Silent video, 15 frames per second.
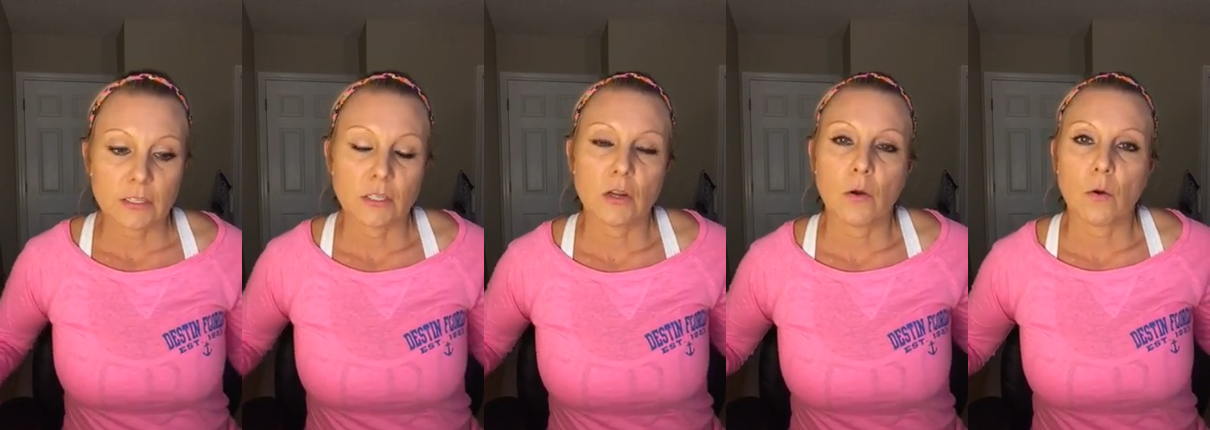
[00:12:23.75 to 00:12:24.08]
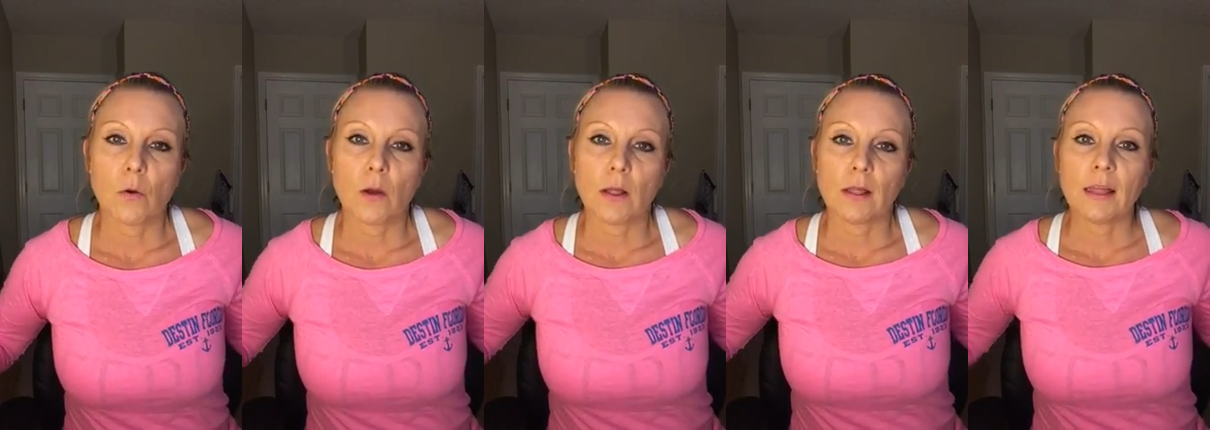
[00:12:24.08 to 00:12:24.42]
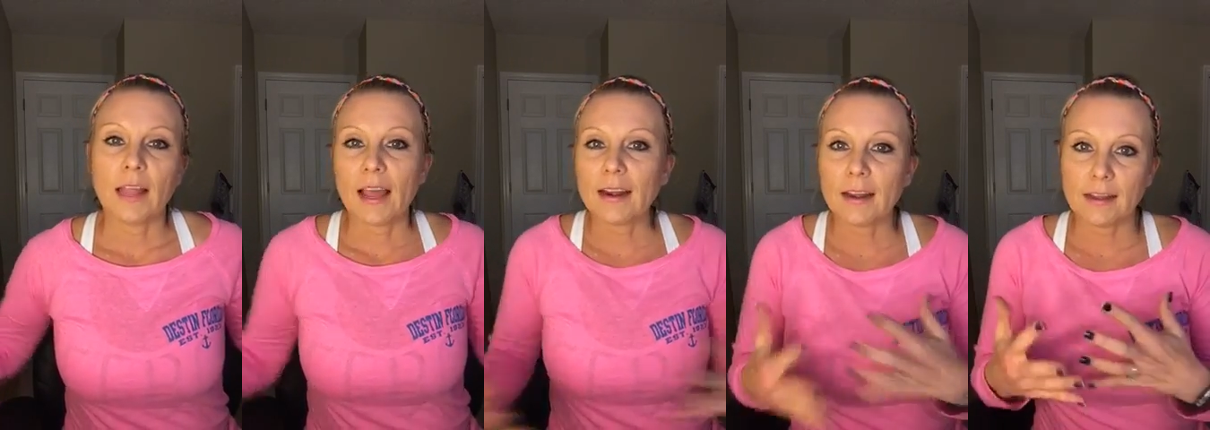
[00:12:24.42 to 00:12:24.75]
So
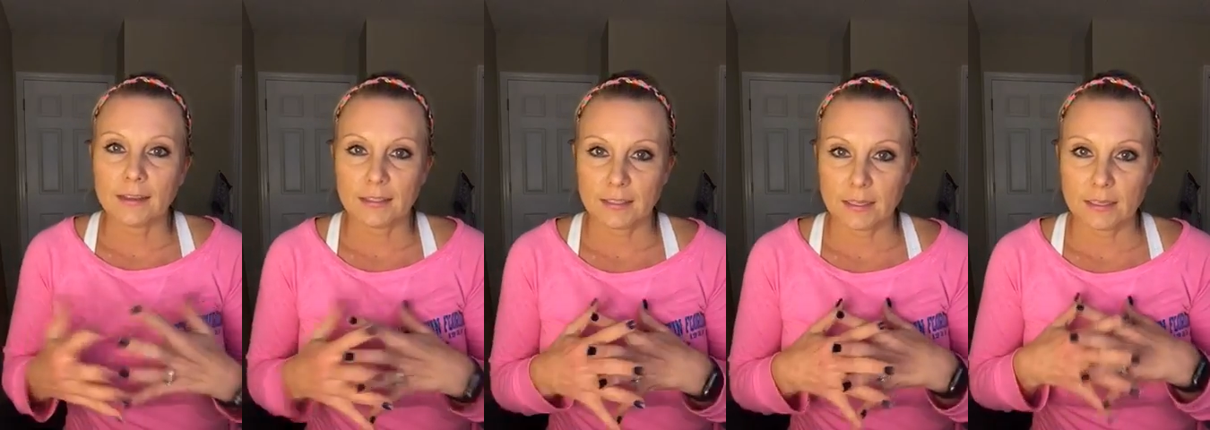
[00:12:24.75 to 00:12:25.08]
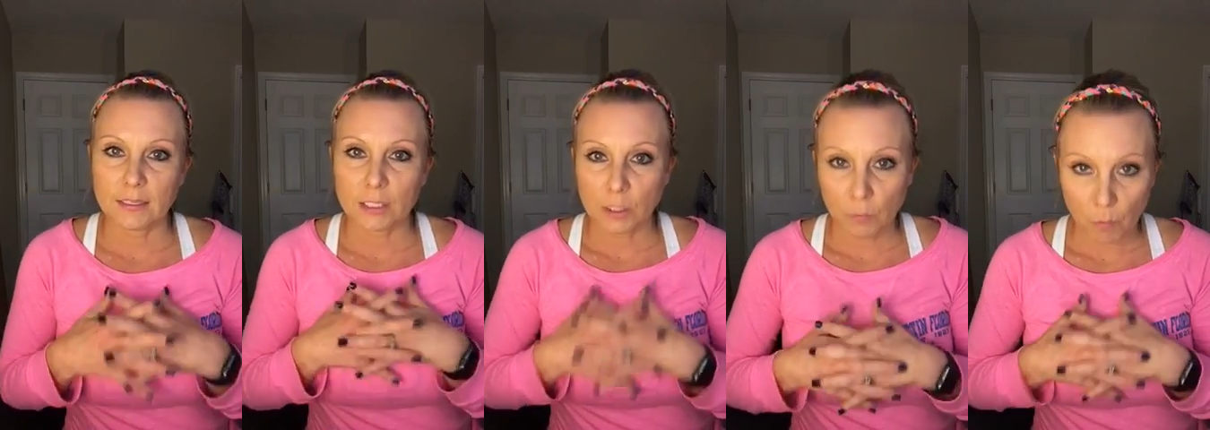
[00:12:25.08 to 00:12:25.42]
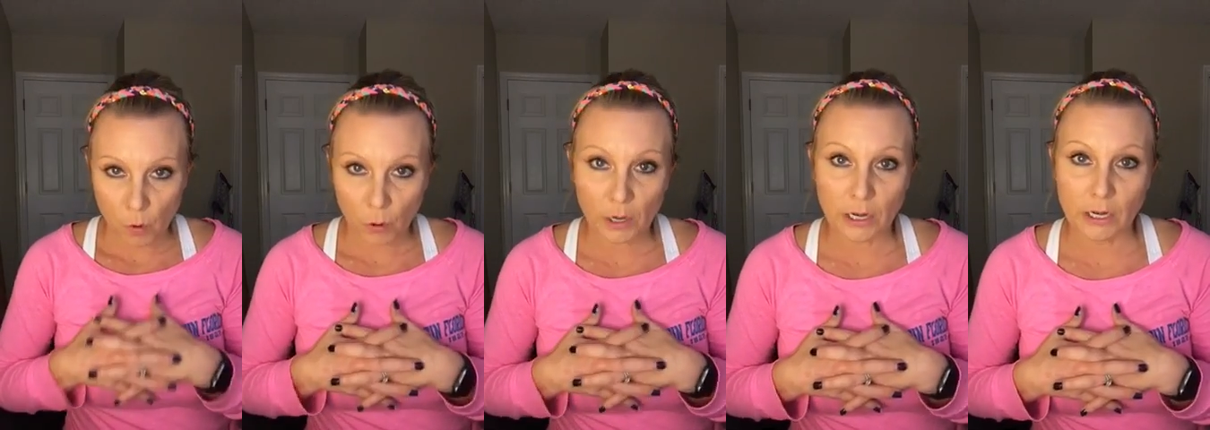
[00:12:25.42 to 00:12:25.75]
let us
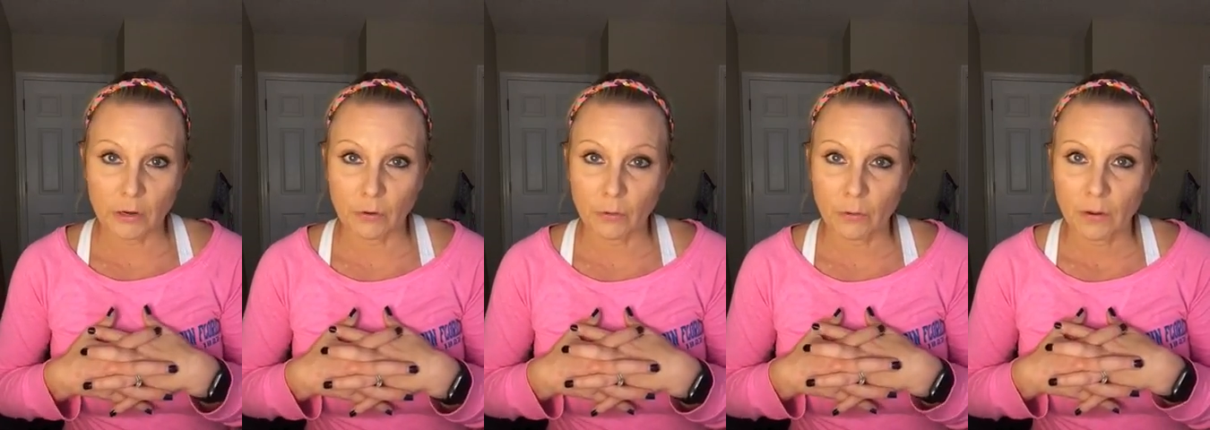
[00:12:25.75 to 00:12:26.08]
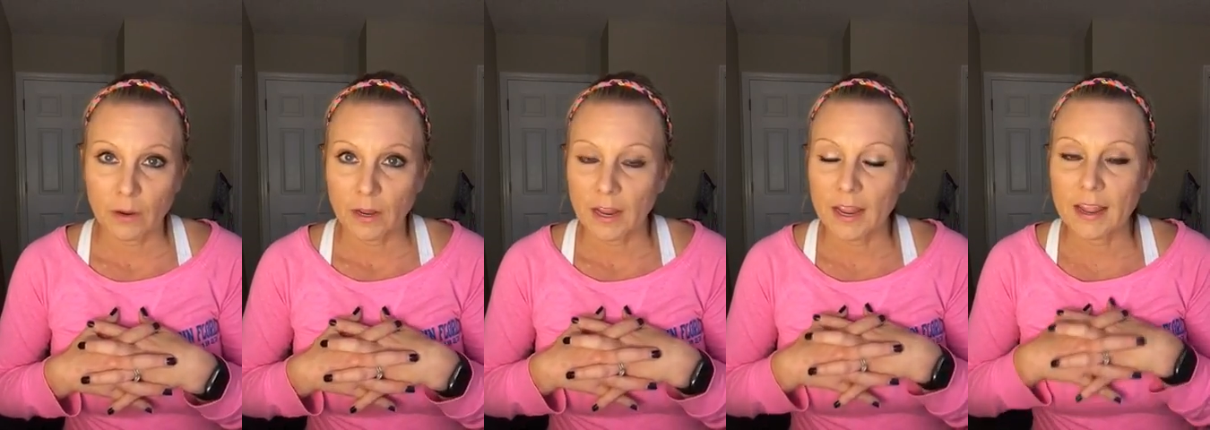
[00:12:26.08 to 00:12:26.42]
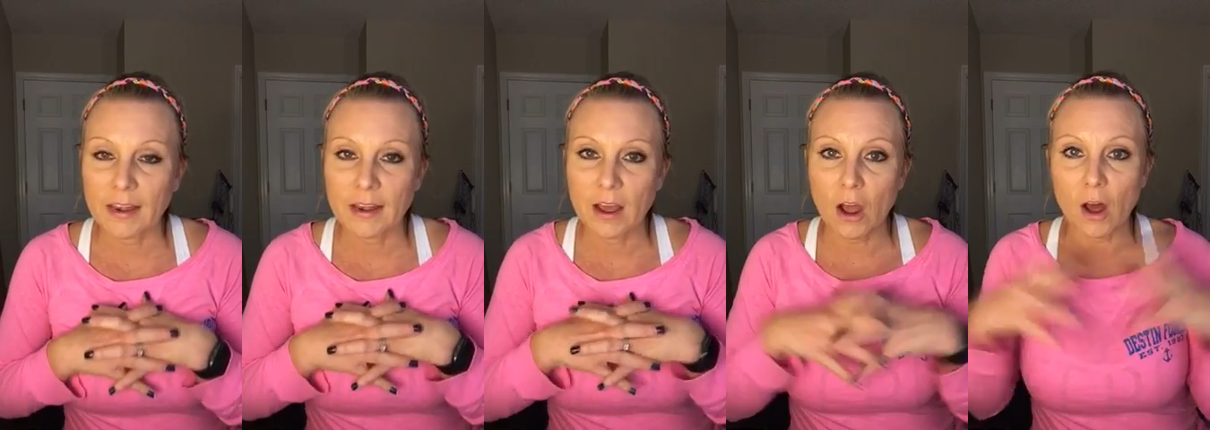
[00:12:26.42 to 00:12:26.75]
support you
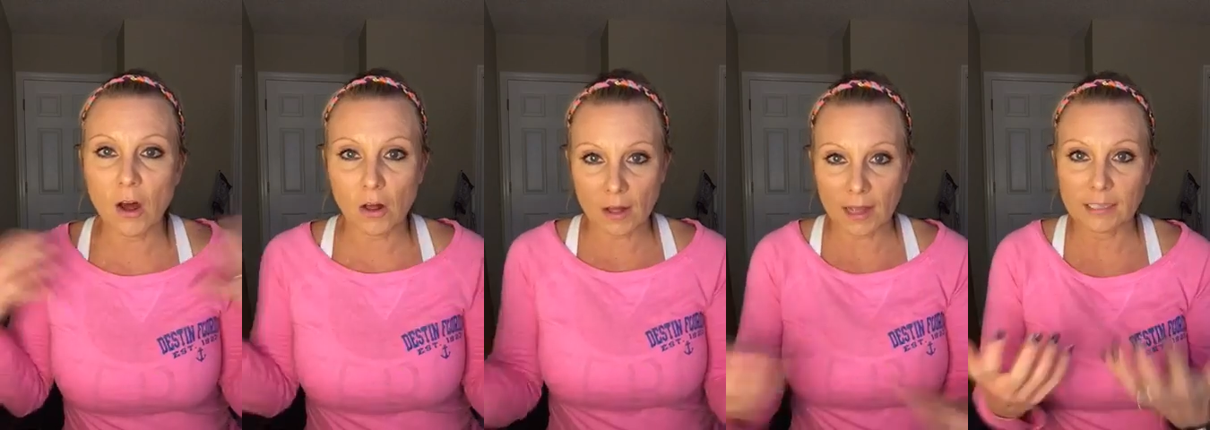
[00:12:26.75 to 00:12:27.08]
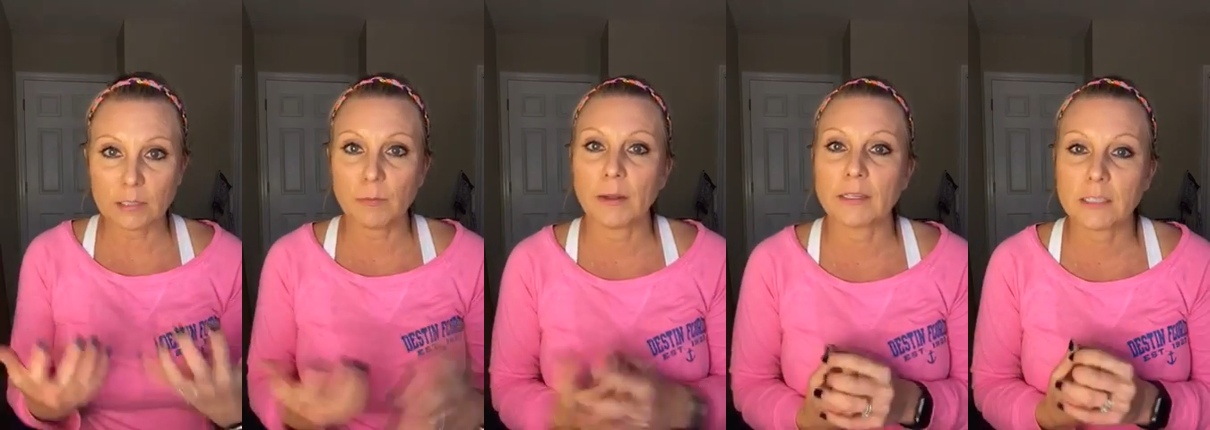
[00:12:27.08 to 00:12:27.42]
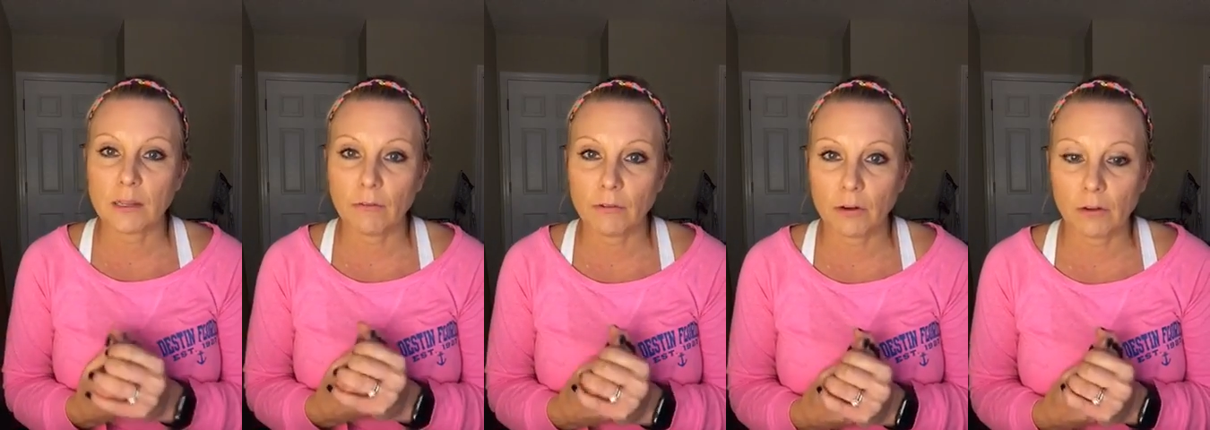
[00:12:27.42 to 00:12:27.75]
in all
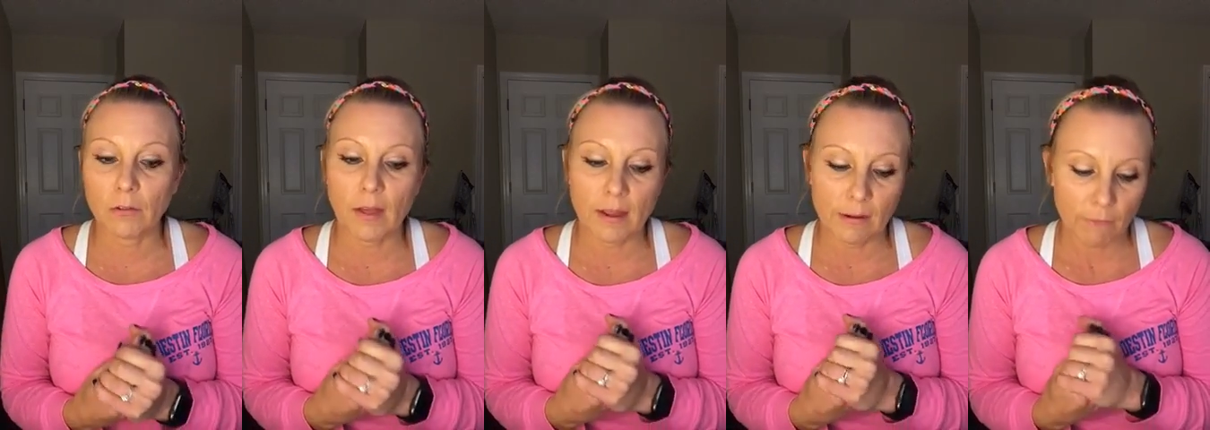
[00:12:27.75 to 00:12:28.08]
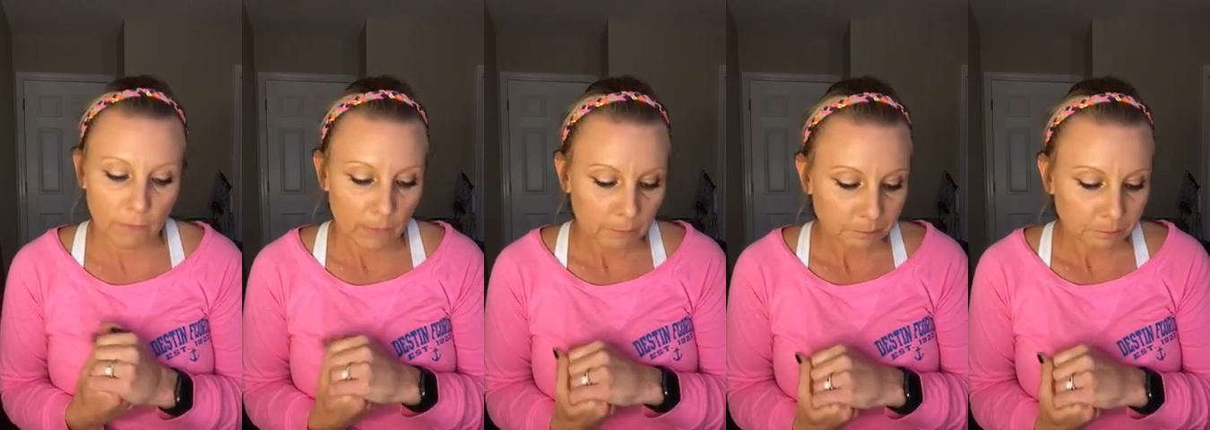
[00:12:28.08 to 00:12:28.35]
aspects of your life.